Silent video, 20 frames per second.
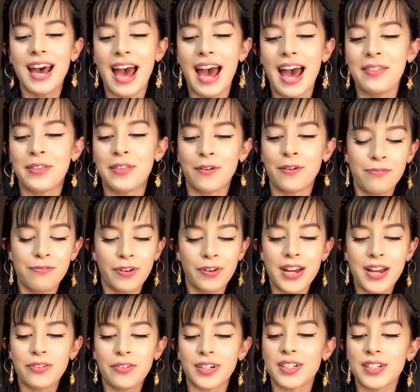and their
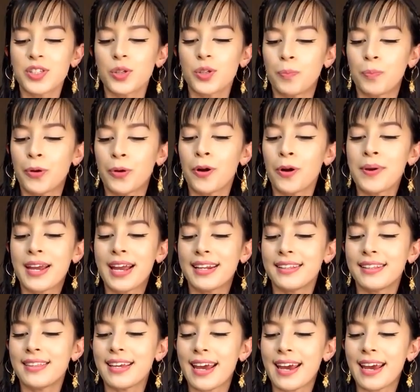fragrance
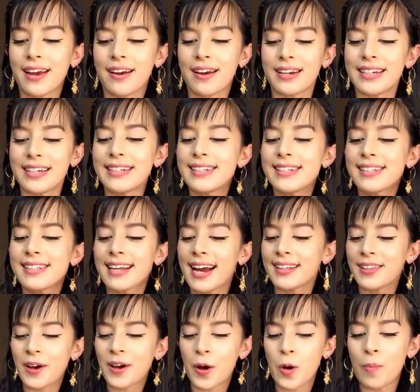permeated the air
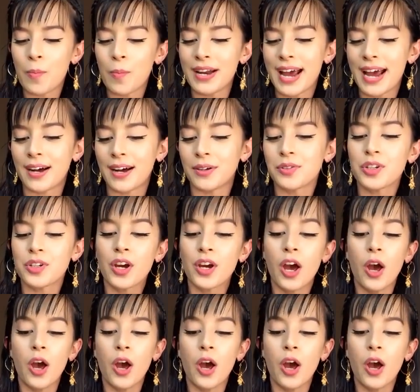inside the home and out.